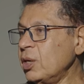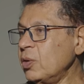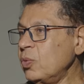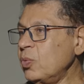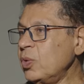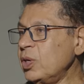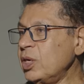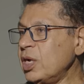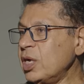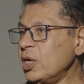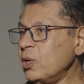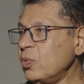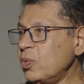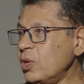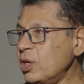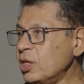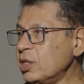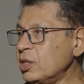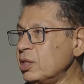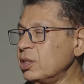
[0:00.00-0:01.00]
When I
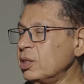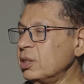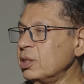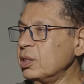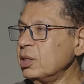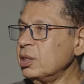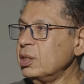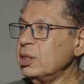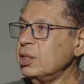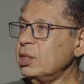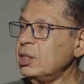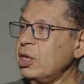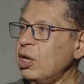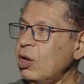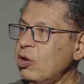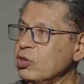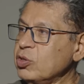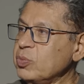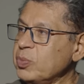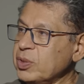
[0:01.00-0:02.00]
worked in a
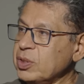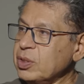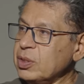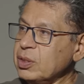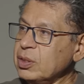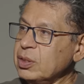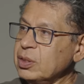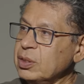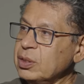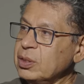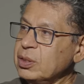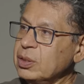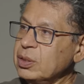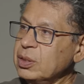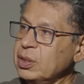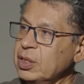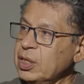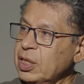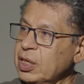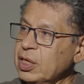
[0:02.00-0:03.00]
hospital
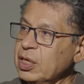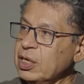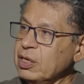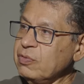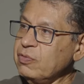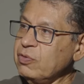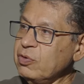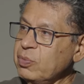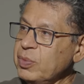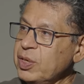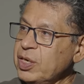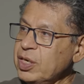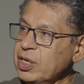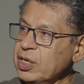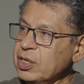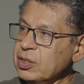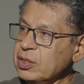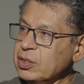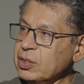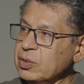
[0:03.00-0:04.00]
in England for many
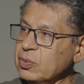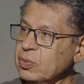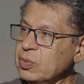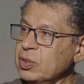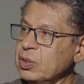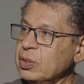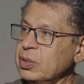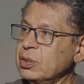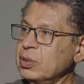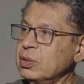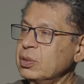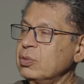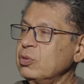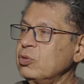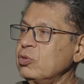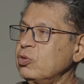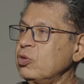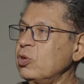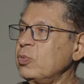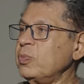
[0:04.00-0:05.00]
years with
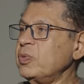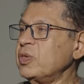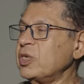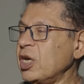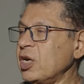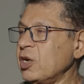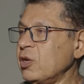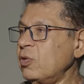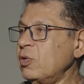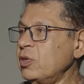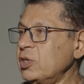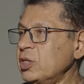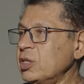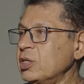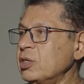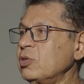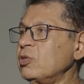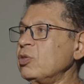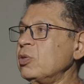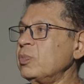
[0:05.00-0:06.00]
top psychologists
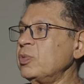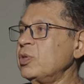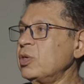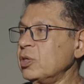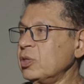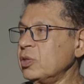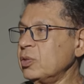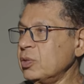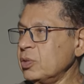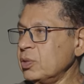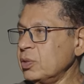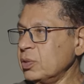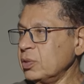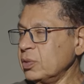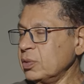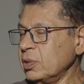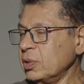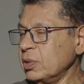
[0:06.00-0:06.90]
and top doctors,